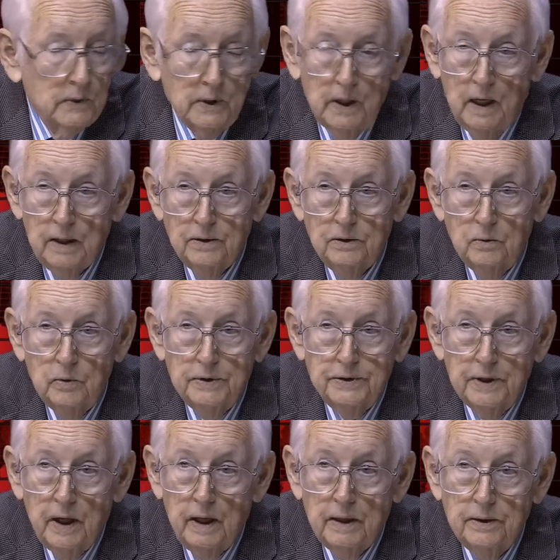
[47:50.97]
you got to do what
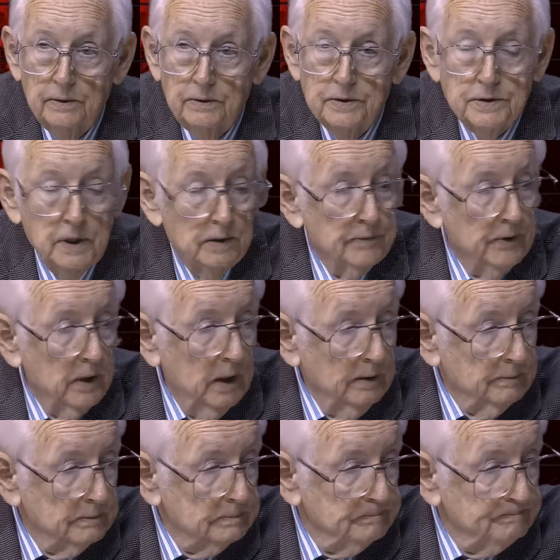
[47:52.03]
you got to do to save your life.